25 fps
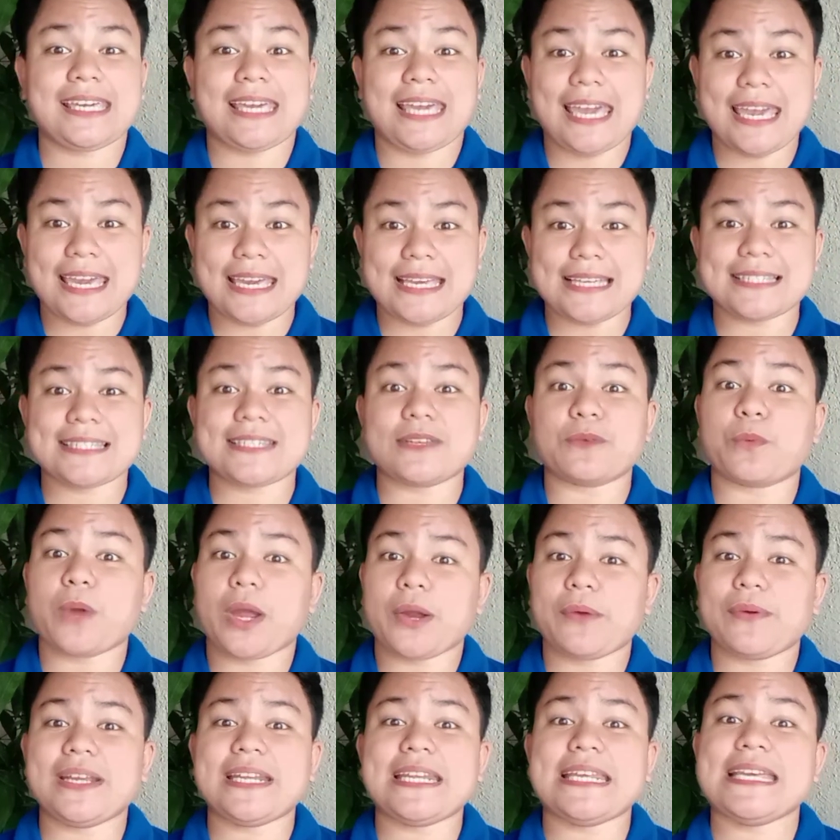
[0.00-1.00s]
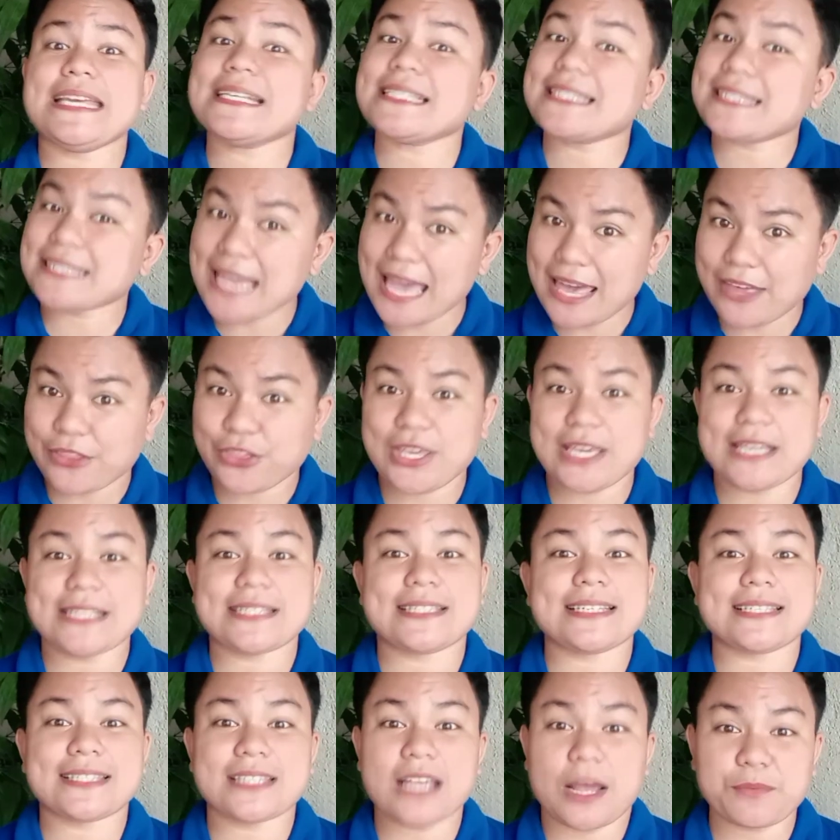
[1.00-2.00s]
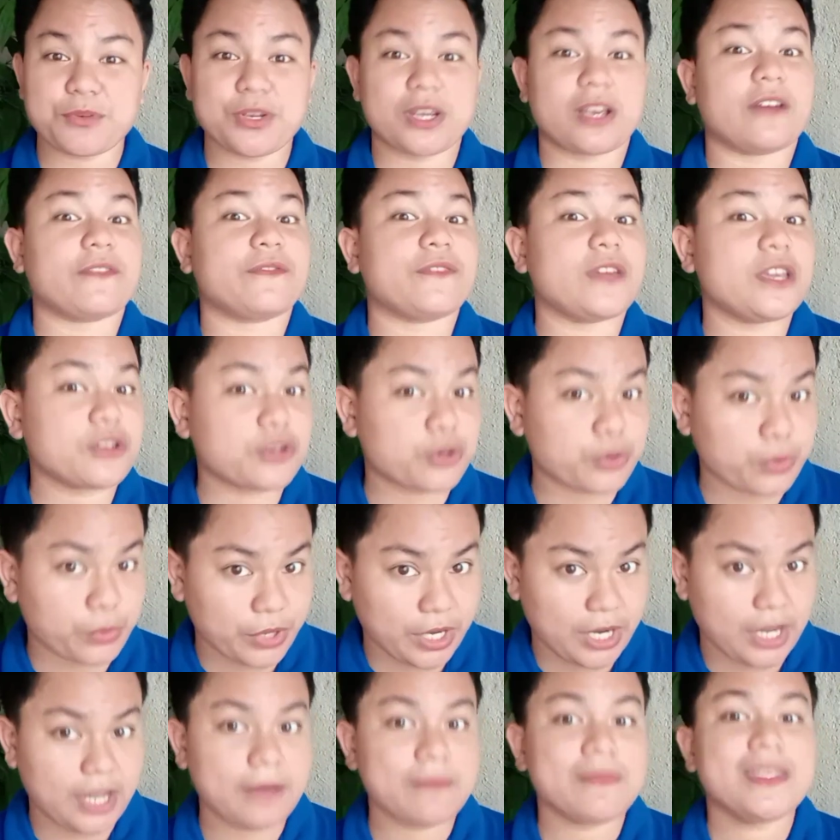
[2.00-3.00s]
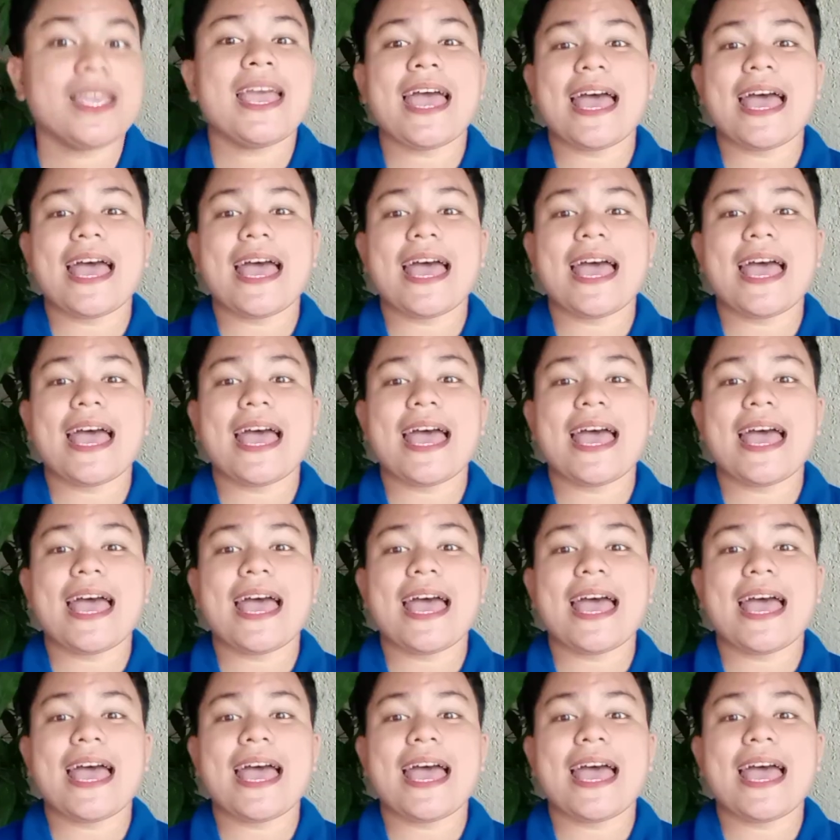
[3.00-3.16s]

case wherein his death is the subject of inquiry